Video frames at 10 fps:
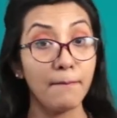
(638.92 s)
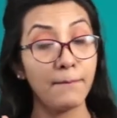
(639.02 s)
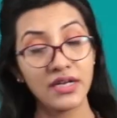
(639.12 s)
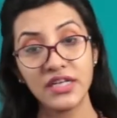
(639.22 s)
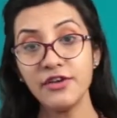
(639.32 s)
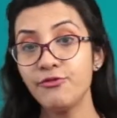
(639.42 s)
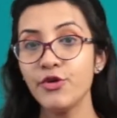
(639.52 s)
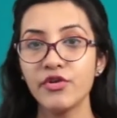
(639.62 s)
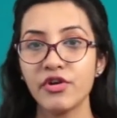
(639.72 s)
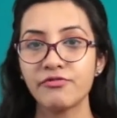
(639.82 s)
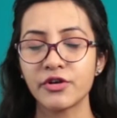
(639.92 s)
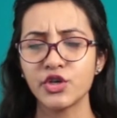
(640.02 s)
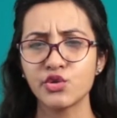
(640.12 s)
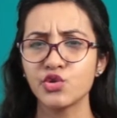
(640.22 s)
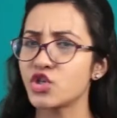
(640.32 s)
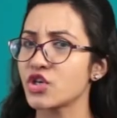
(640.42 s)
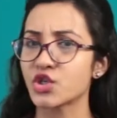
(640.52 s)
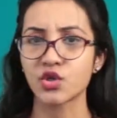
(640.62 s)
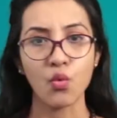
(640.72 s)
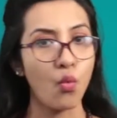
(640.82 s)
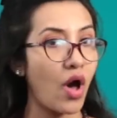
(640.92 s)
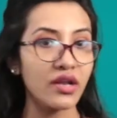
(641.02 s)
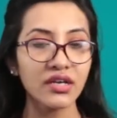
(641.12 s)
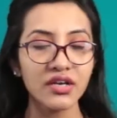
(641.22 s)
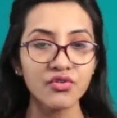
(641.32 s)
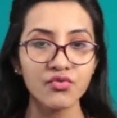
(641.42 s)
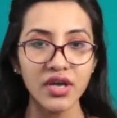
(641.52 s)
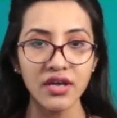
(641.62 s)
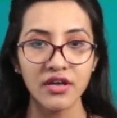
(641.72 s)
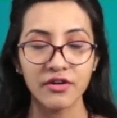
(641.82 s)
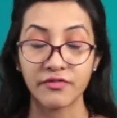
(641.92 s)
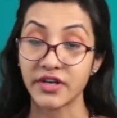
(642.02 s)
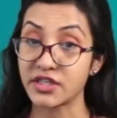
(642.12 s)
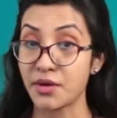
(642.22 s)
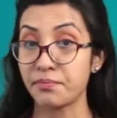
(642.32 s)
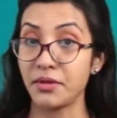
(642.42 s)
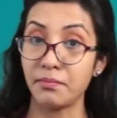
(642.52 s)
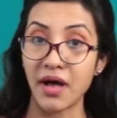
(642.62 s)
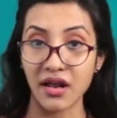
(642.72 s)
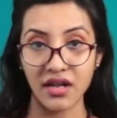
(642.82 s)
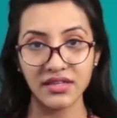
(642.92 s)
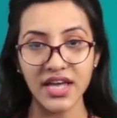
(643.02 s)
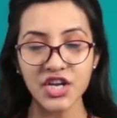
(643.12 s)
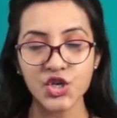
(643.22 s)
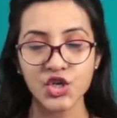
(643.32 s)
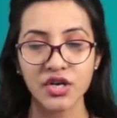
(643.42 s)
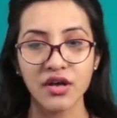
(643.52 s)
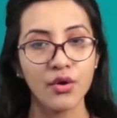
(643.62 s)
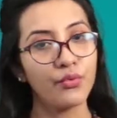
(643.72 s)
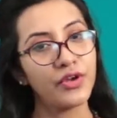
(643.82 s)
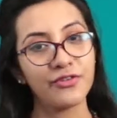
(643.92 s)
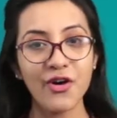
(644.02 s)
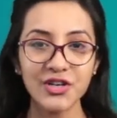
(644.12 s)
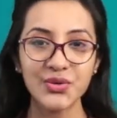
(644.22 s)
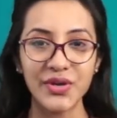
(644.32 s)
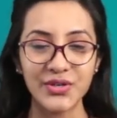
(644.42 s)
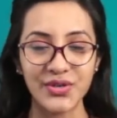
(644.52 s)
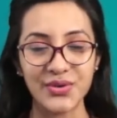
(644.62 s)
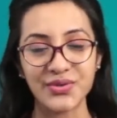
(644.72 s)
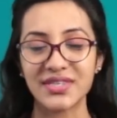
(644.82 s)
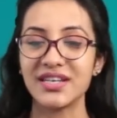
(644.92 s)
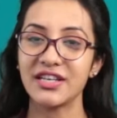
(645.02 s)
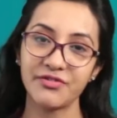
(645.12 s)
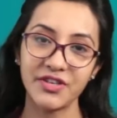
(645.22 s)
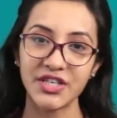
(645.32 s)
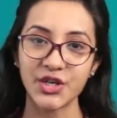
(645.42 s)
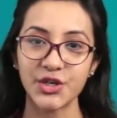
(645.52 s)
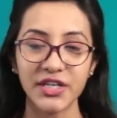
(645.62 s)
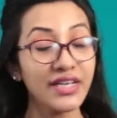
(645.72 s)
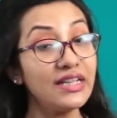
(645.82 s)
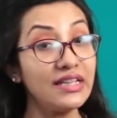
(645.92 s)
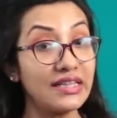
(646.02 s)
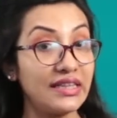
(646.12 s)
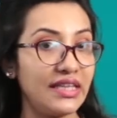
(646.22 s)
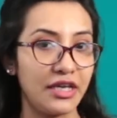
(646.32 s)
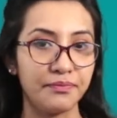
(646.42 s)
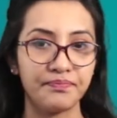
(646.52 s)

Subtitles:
But if we refer to just one country, for example, Bangladesh, We are not going to use the definite article the.